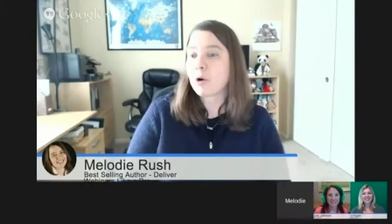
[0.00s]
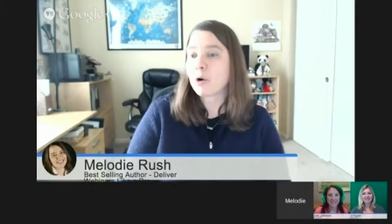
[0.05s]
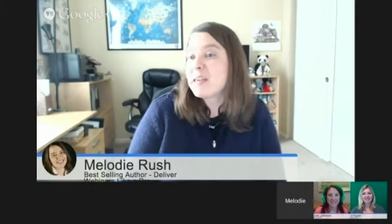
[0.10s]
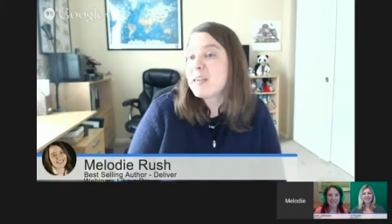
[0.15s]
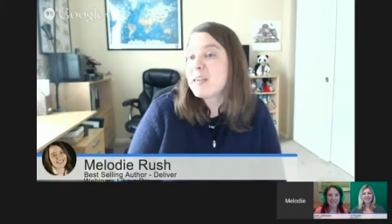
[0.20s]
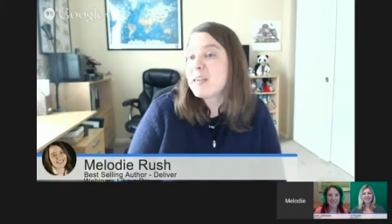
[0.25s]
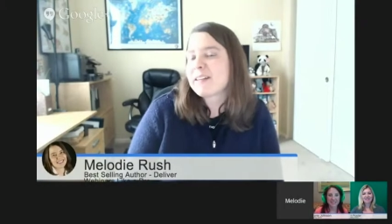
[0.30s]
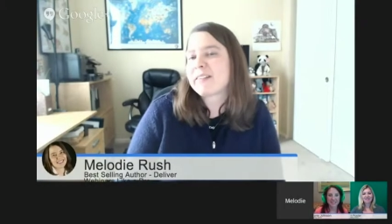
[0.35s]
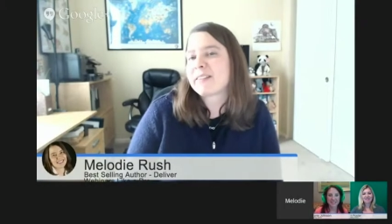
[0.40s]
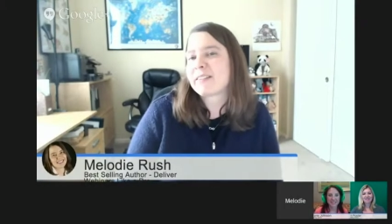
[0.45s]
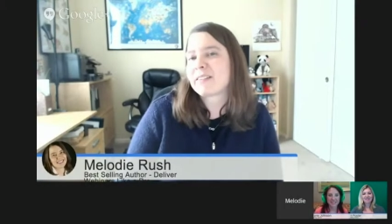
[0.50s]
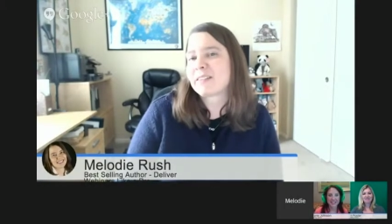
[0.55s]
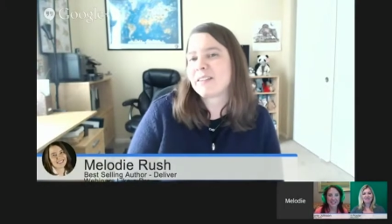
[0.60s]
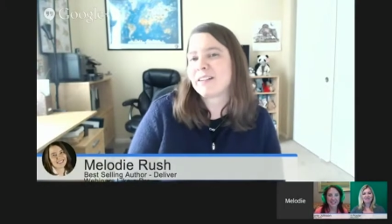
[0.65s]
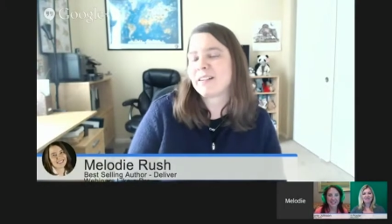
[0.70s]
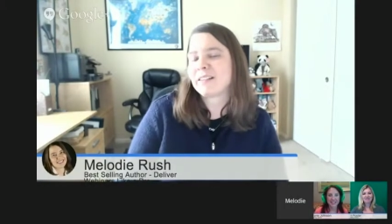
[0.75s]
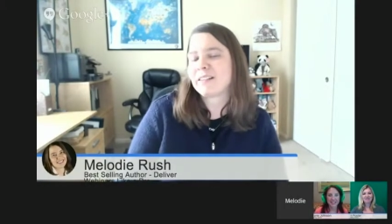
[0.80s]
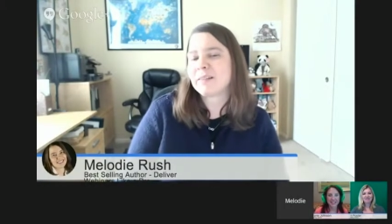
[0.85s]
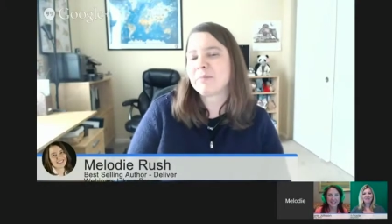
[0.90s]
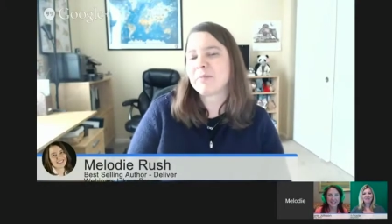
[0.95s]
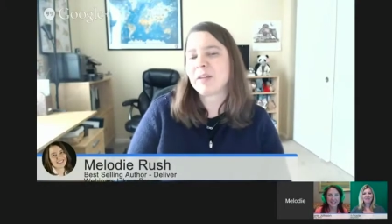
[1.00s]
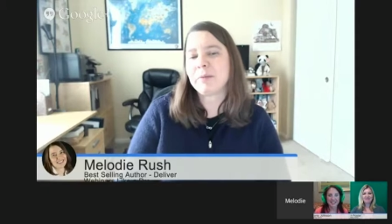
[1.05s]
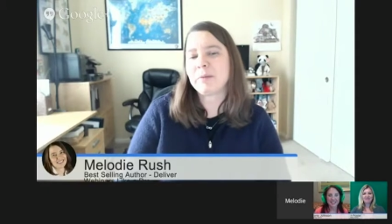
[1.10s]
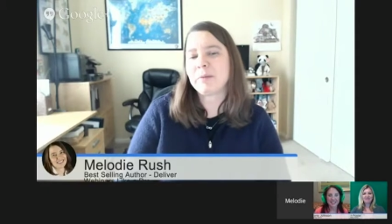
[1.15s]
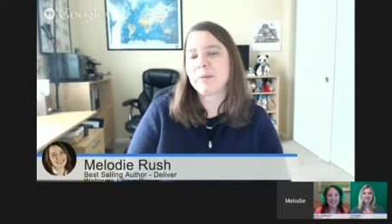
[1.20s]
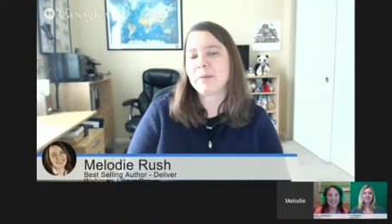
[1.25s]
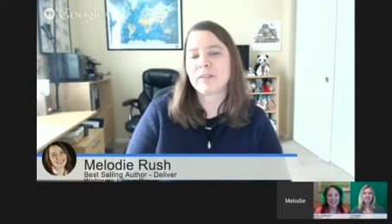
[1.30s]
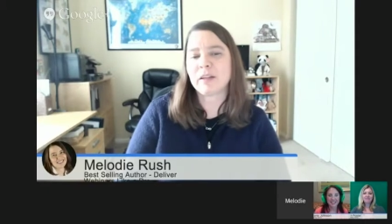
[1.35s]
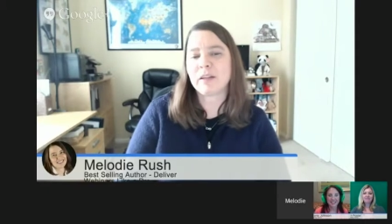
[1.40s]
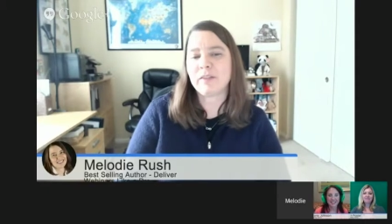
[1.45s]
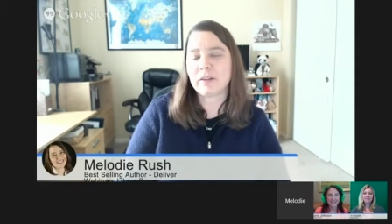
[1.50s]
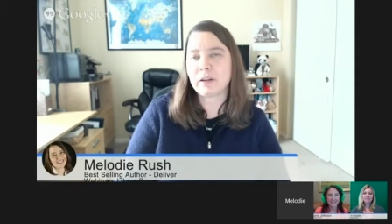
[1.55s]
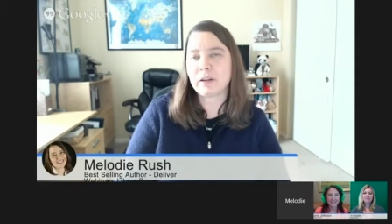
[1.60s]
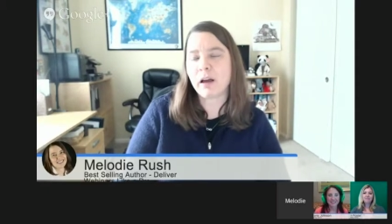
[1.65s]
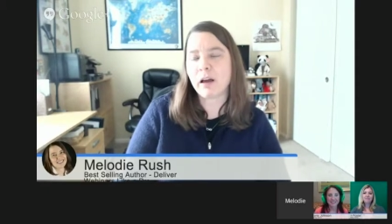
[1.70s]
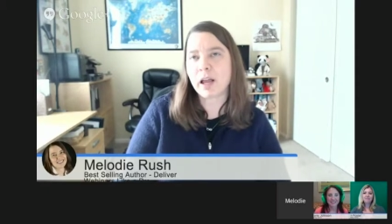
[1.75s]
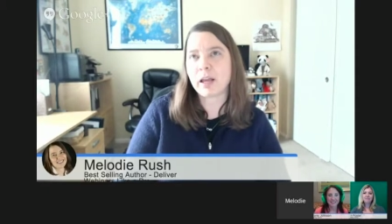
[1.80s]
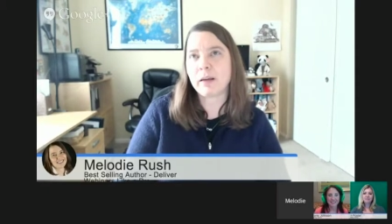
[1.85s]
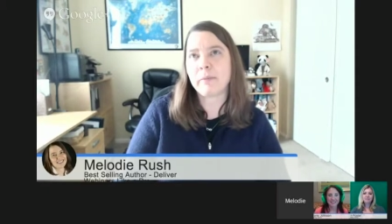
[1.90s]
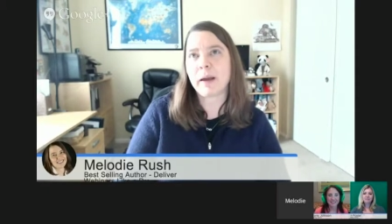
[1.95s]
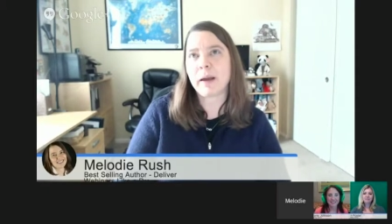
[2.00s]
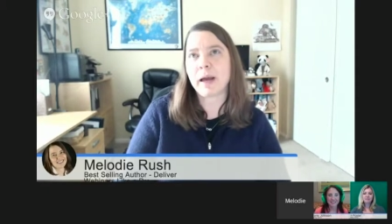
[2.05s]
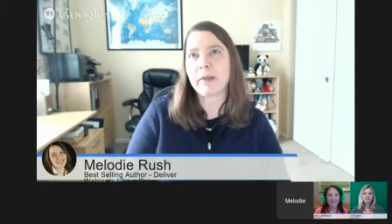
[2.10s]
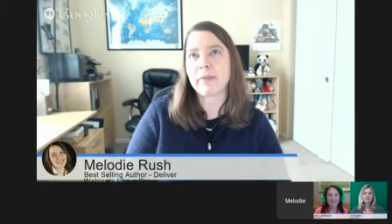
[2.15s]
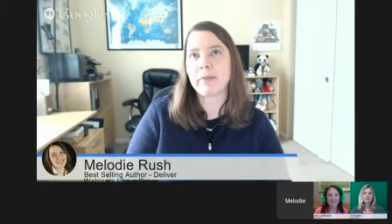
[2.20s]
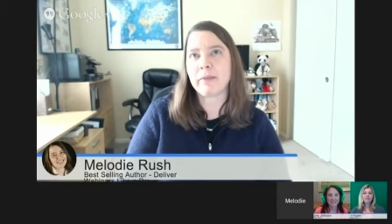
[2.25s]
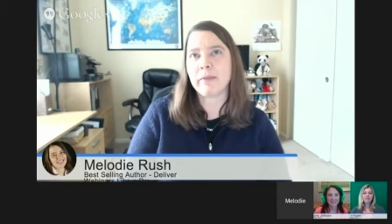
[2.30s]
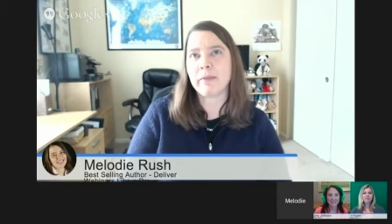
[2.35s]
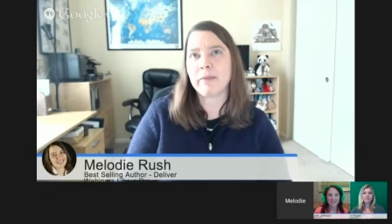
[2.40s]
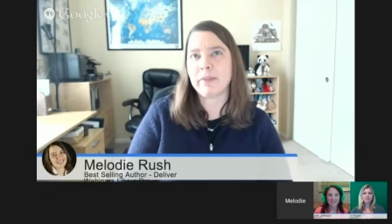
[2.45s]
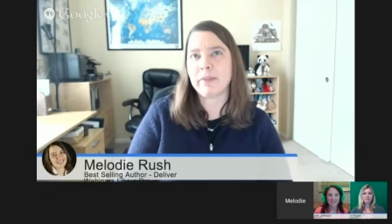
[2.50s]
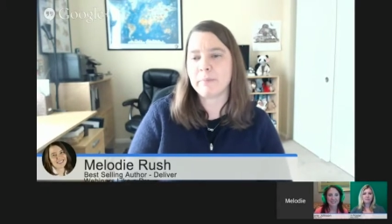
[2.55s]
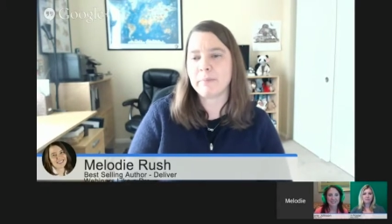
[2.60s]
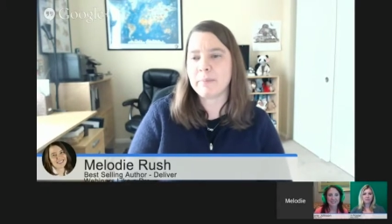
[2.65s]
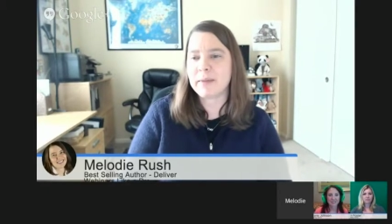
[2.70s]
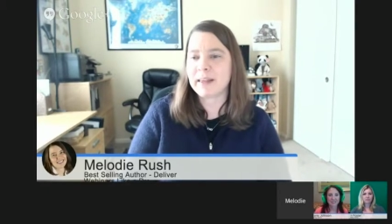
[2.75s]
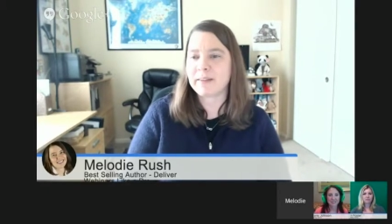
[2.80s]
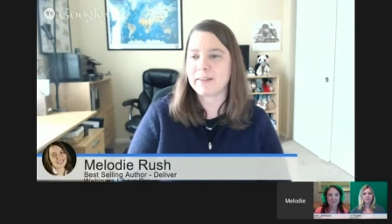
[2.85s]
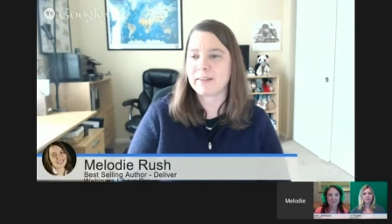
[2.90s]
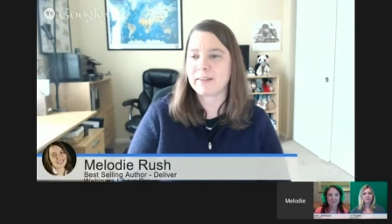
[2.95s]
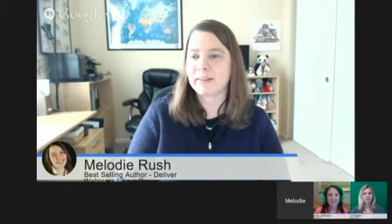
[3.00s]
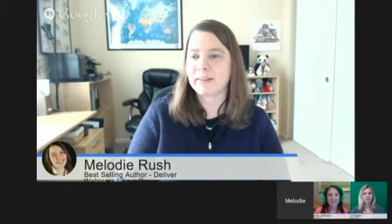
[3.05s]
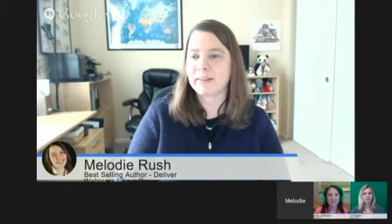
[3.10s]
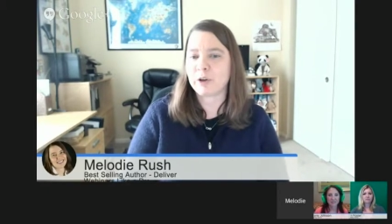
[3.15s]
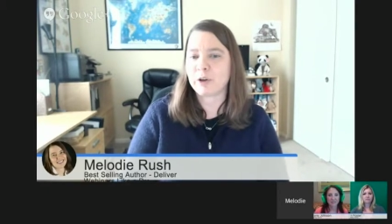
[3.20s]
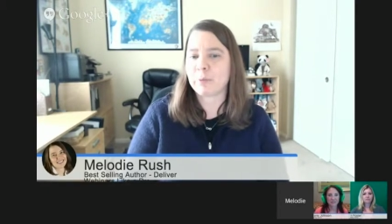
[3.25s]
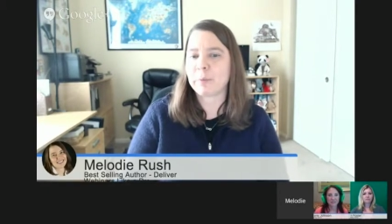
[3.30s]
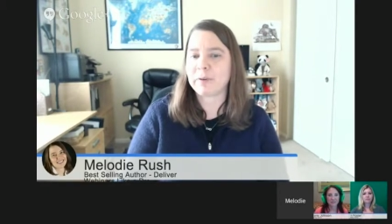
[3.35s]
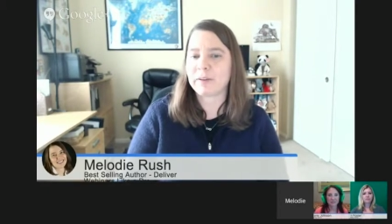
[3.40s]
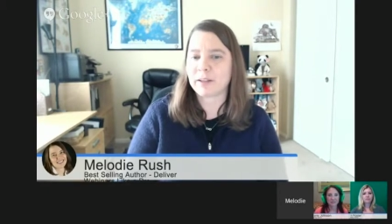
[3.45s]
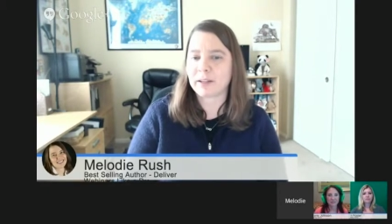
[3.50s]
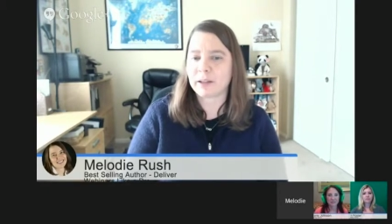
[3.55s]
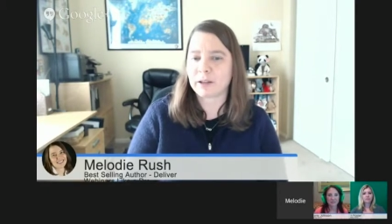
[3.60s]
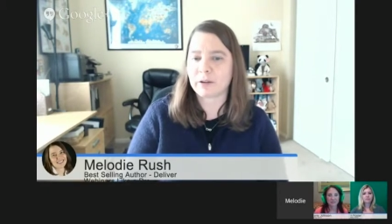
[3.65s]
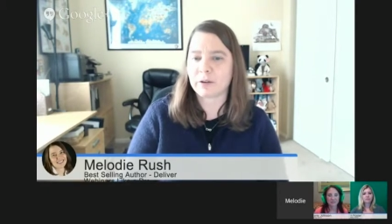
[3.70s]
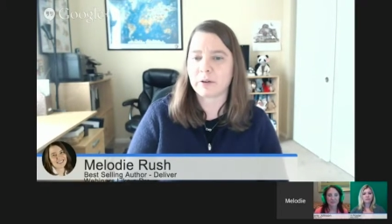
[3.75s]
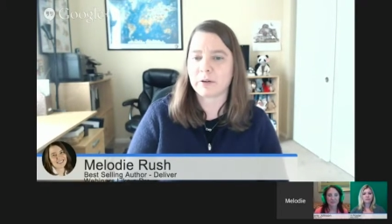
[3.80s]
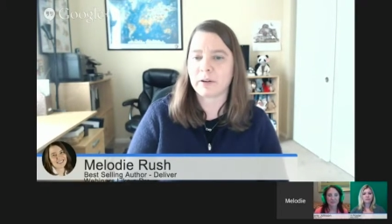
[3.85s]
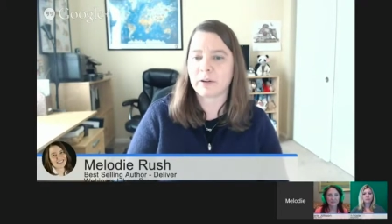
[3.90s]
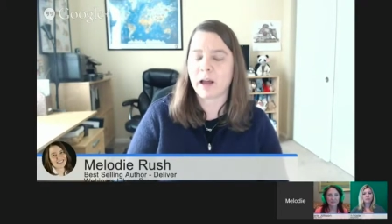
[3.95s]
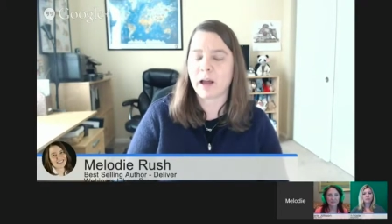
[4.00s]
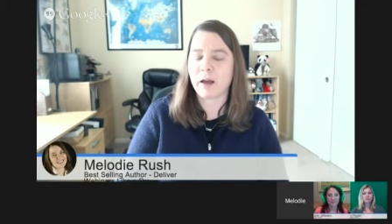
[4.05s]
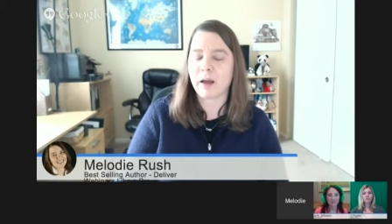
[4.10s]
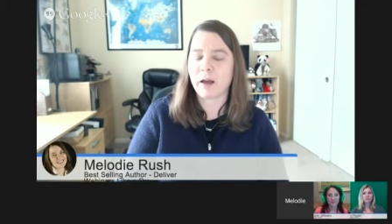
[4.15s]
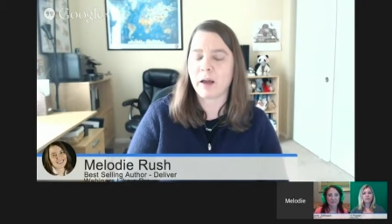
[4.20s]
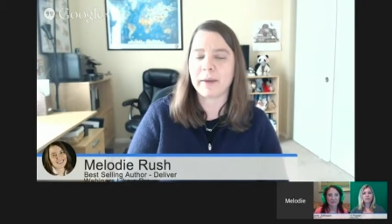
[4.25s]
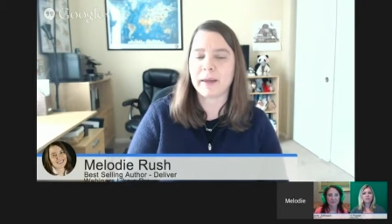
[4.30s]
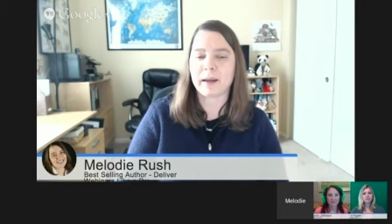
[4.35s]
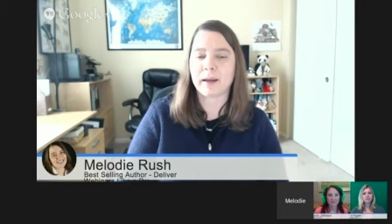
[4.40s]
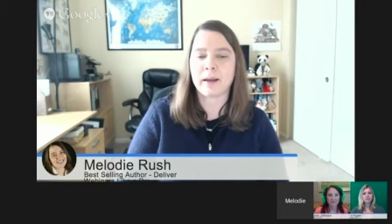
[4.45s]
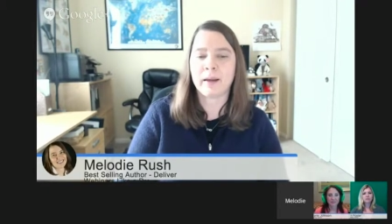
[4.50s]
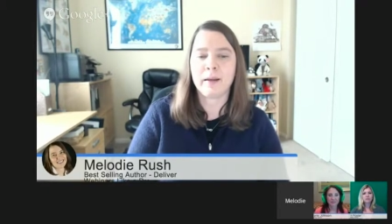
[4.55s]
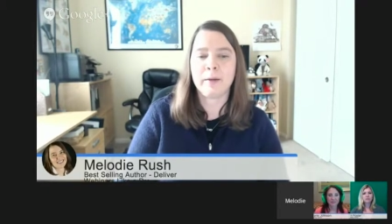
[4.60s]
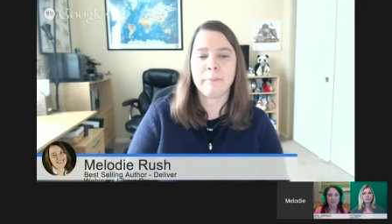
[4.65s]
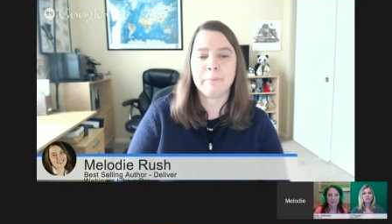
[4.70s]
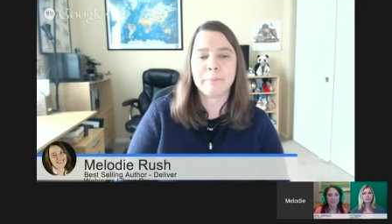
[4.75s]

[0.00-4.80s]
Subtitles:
myths, sometimes just even talking about the myths of your particular topic.